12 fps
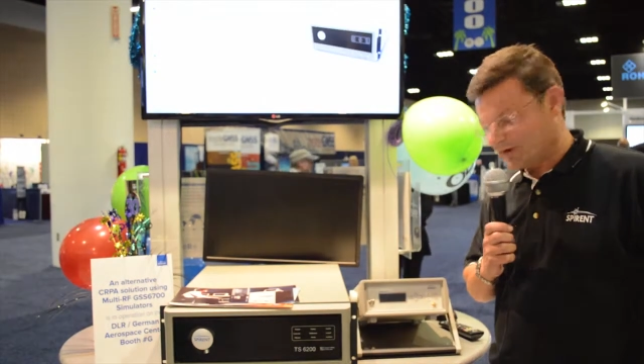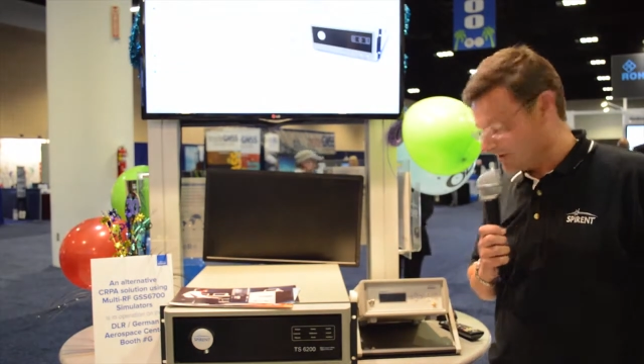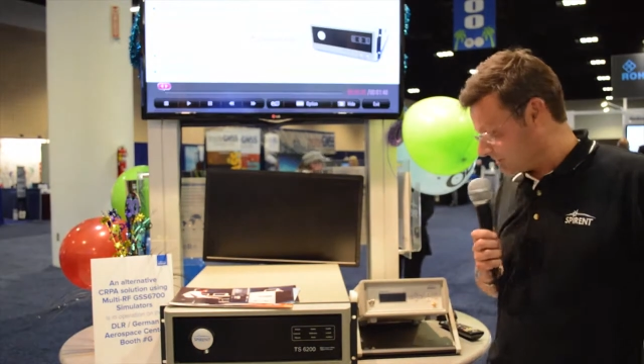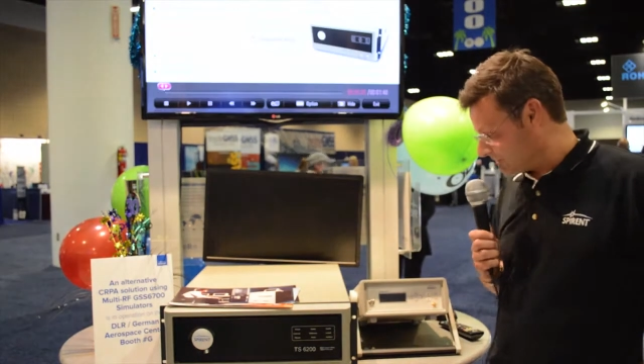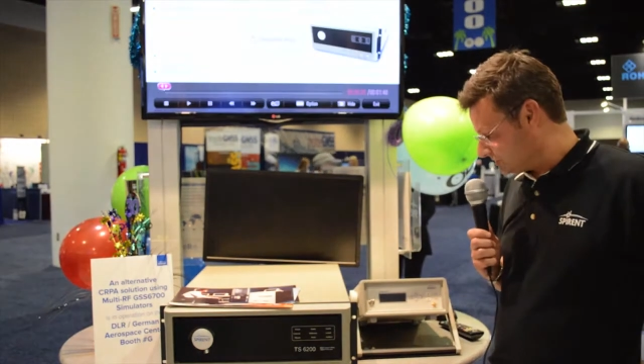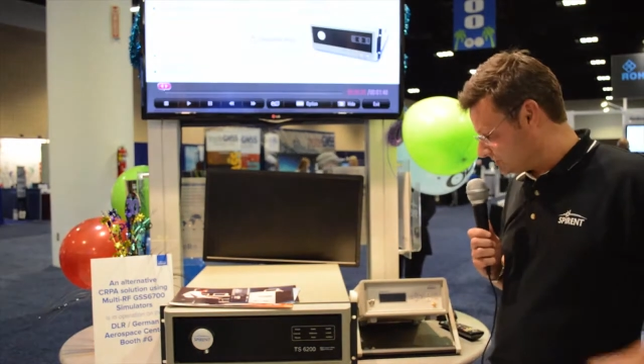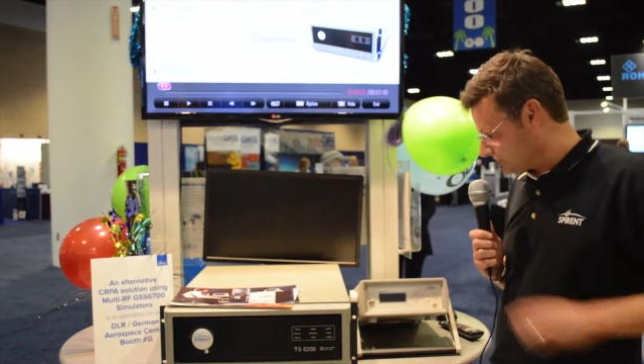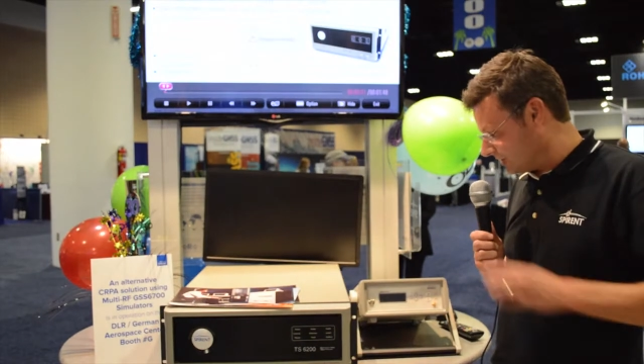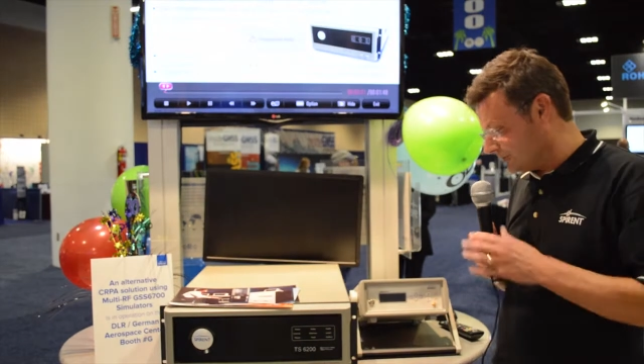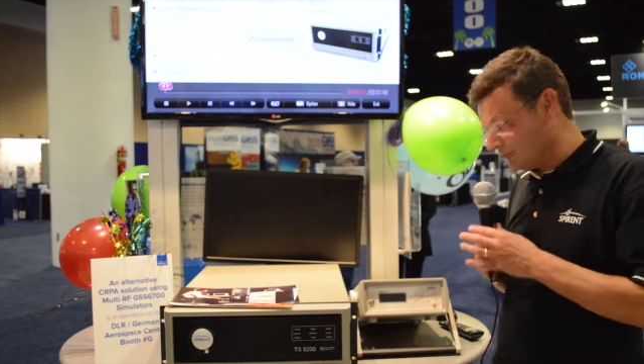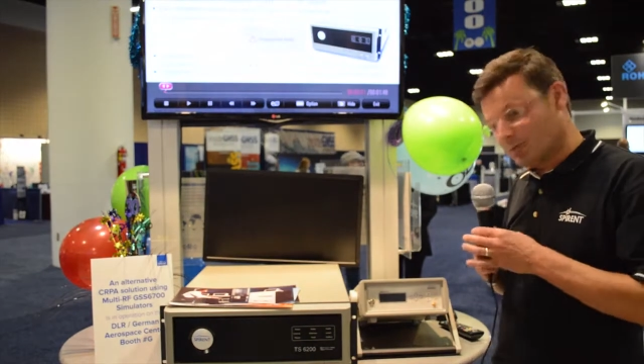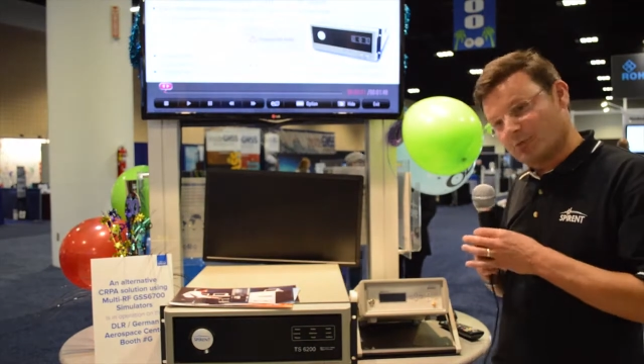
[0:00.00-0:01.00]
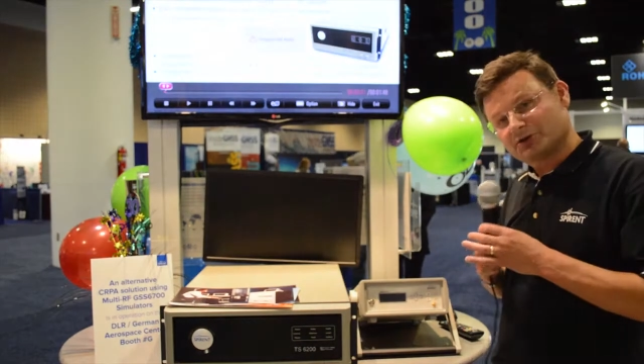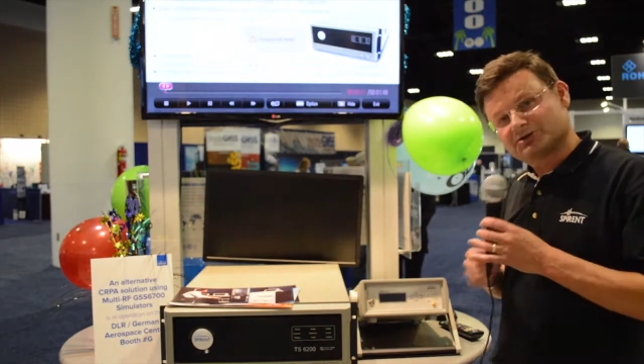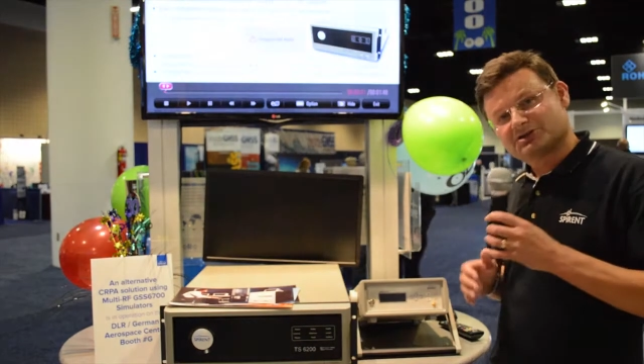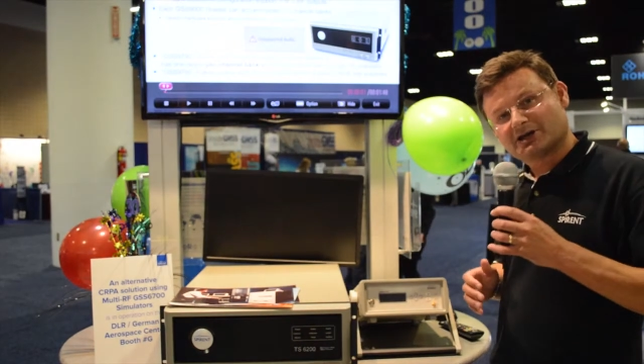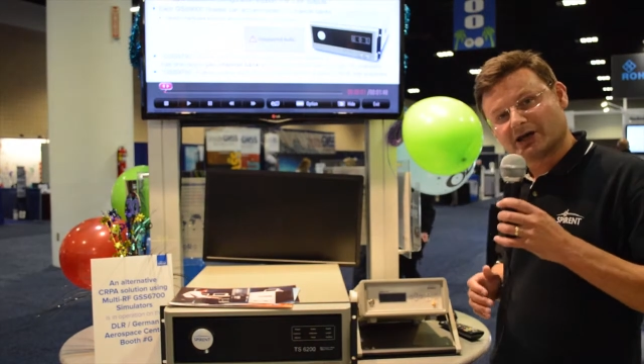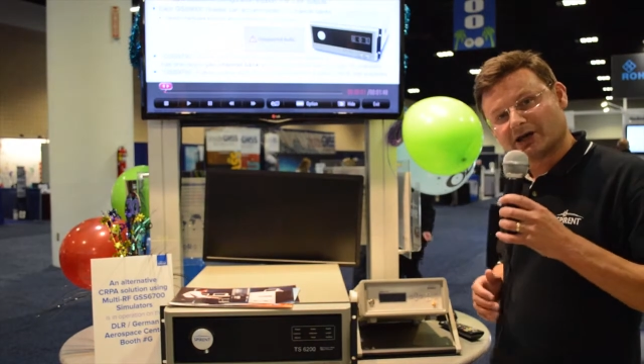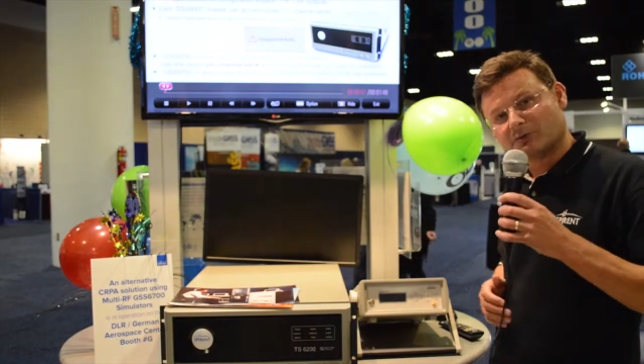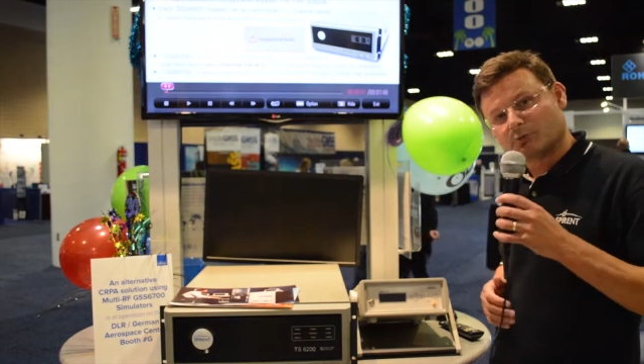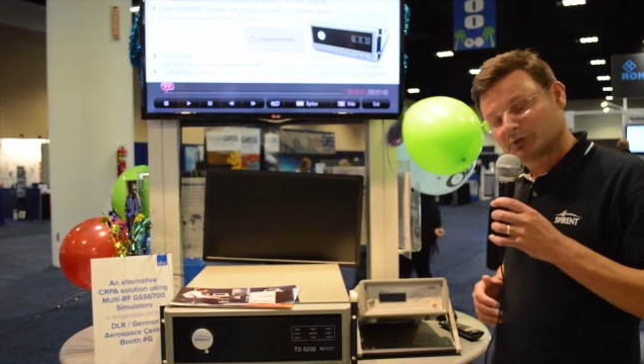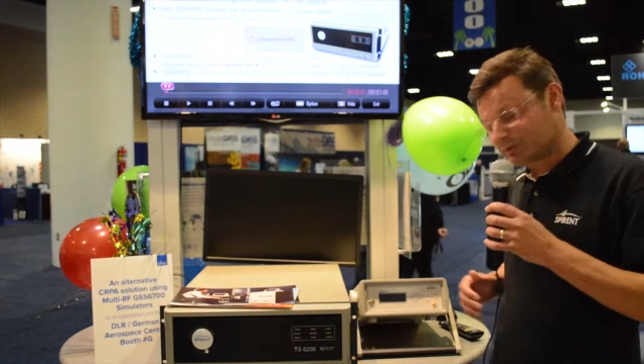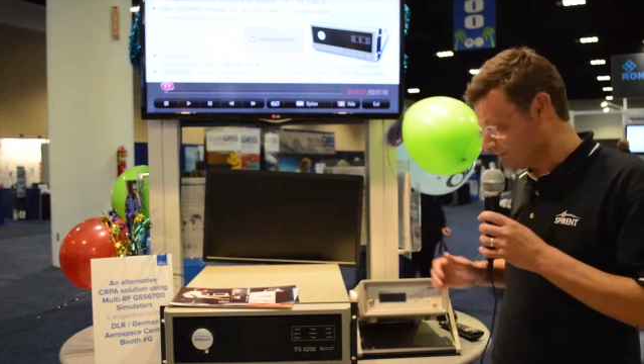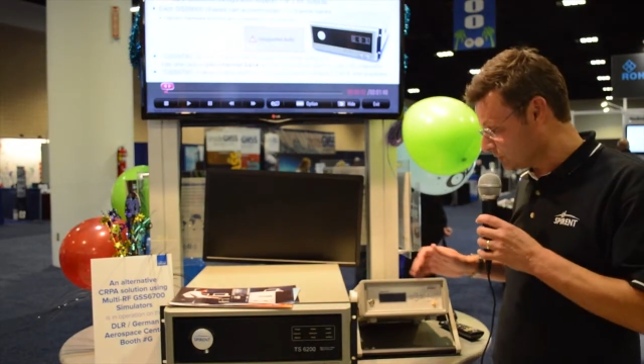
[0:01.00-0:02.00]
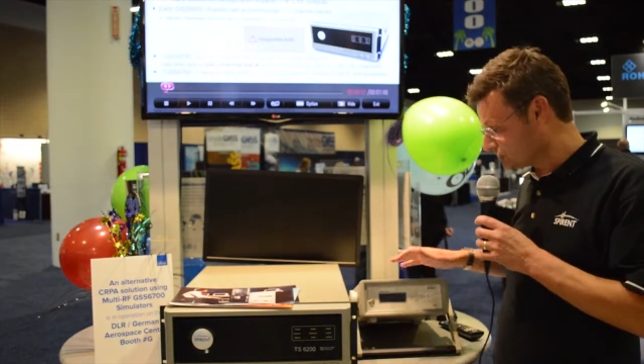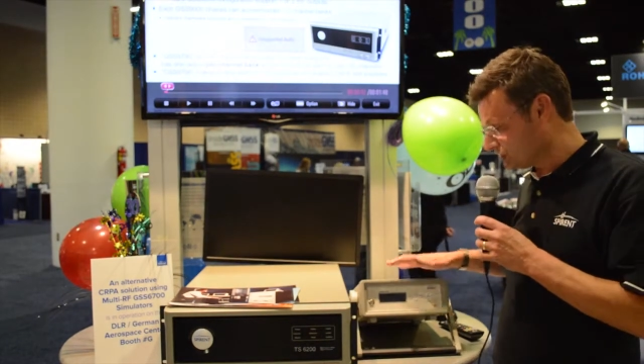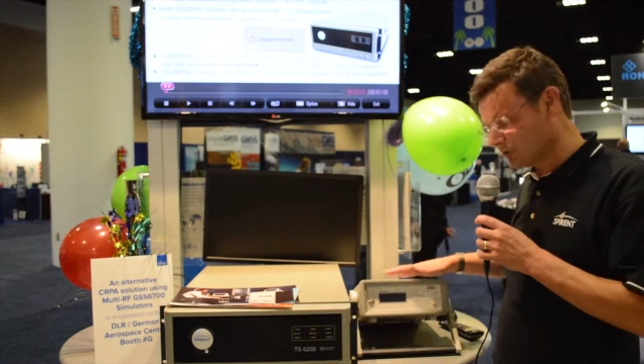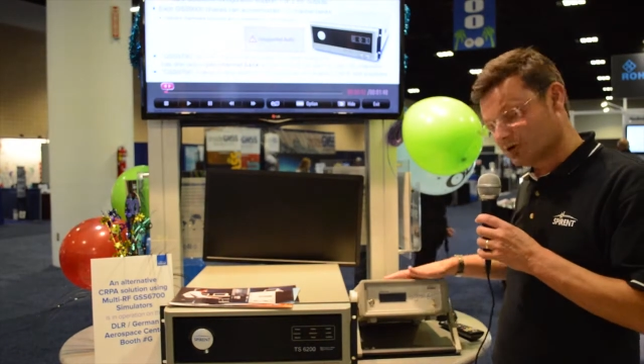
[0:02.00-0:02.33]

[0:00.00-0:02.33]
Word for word: very good. So what uh, what we've also